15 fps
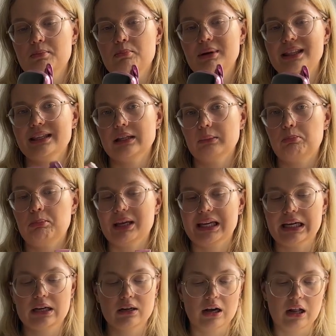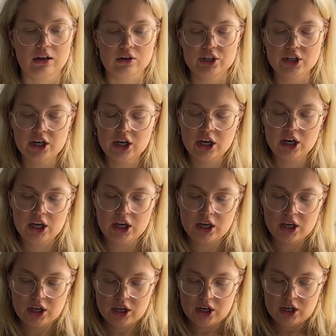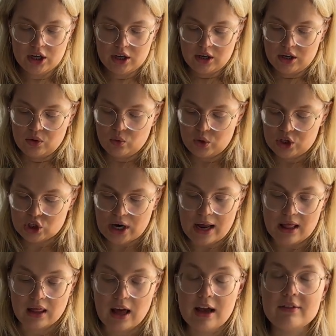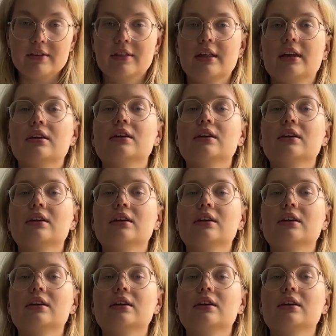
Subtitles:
metal pink color, which I love, and they're